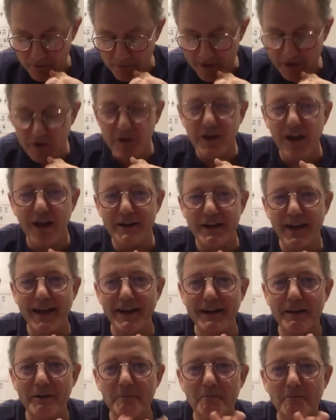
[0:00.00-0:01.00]
could go
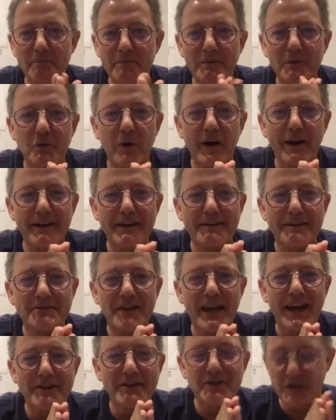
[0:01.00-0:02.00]
down quite a
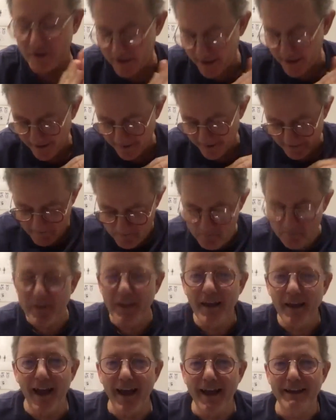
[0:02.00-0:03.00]
tangent there,
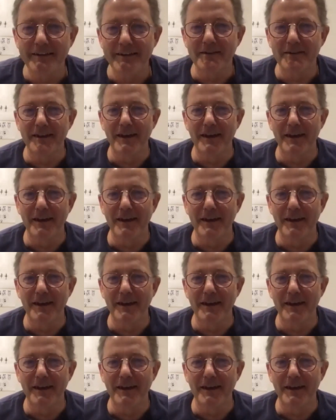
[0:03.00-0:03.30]
and